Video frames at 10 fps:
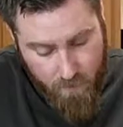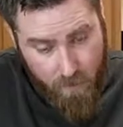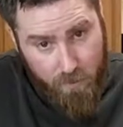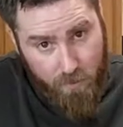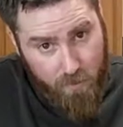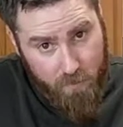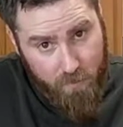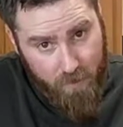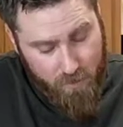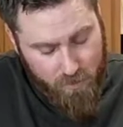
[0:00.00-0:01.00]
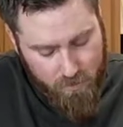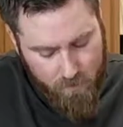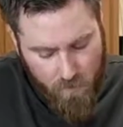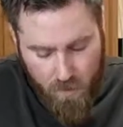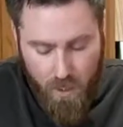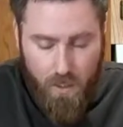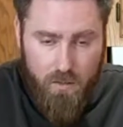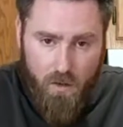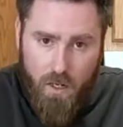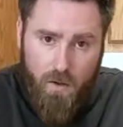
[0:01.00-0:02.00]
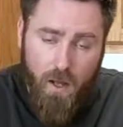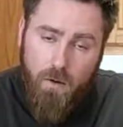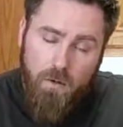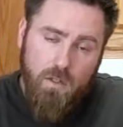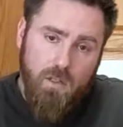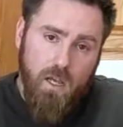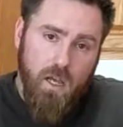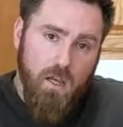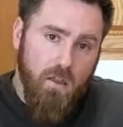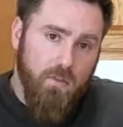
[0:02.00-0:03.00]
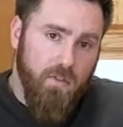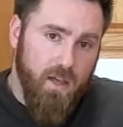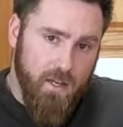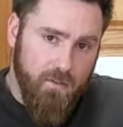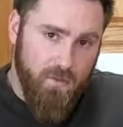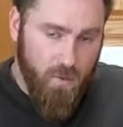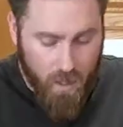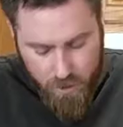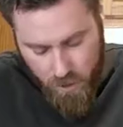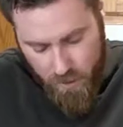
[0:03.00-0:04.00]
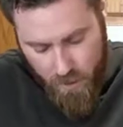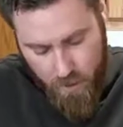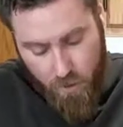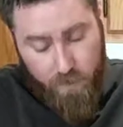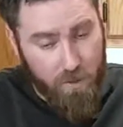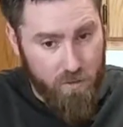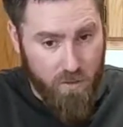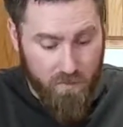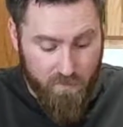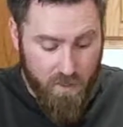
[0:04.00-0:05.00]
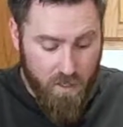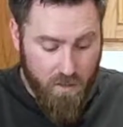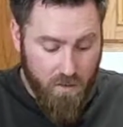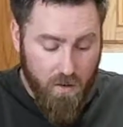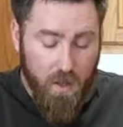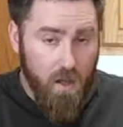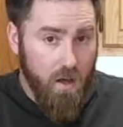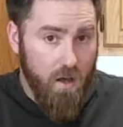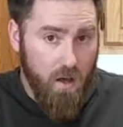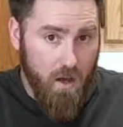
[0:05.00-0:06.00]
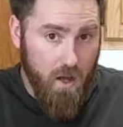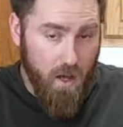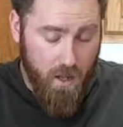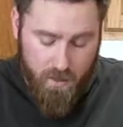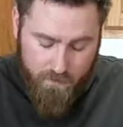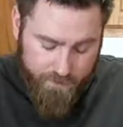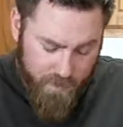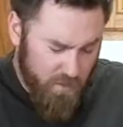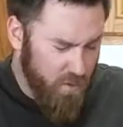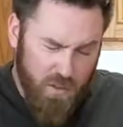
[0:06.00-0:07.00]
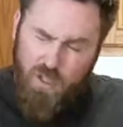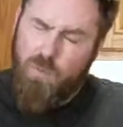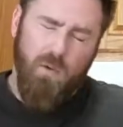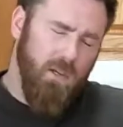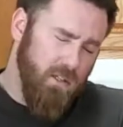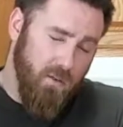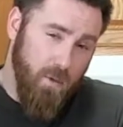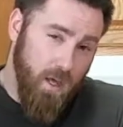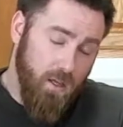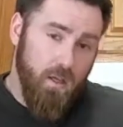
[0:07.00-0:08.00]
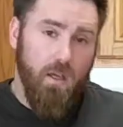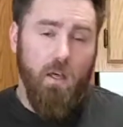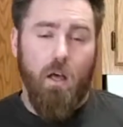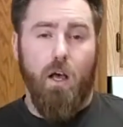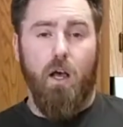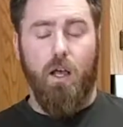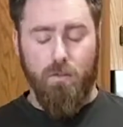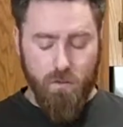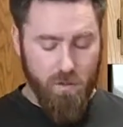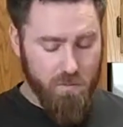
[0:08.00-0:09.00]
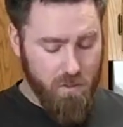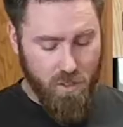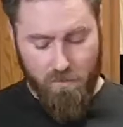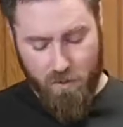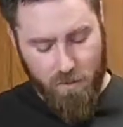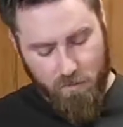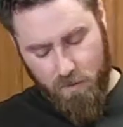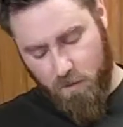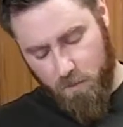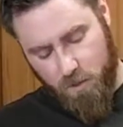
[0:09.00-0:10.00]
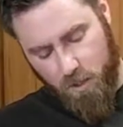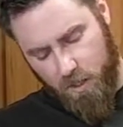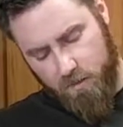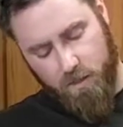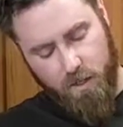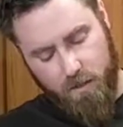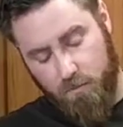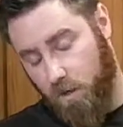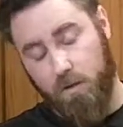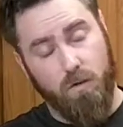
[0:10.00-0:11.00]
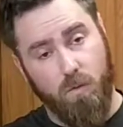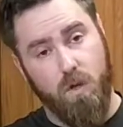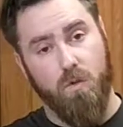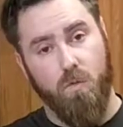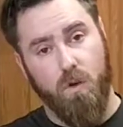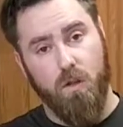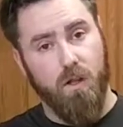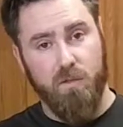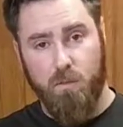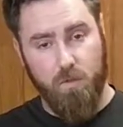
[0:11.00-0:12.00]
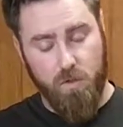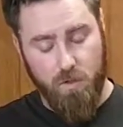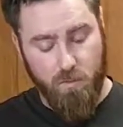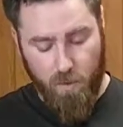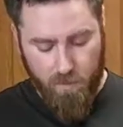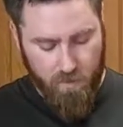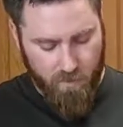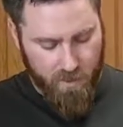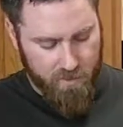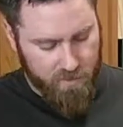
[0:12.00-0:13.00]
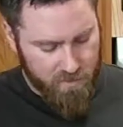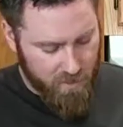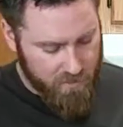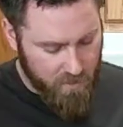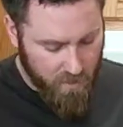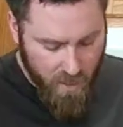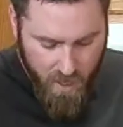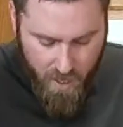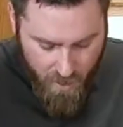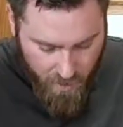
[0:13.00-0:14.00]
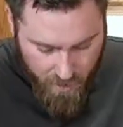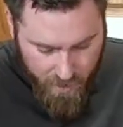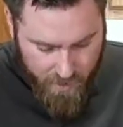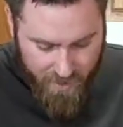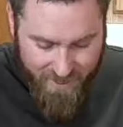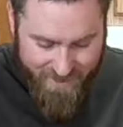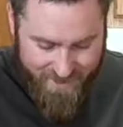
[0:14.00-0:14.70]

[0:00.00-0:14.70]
But I'll show you some pictures. Okay, so anyway, I want to say thanks for watching. I hope you enjoyed the video. This is super easy to make, and there's so much stuff you can do with it. You can put cheese on it. I don't know why you would. Lots of people do, but to me that's disgusting. I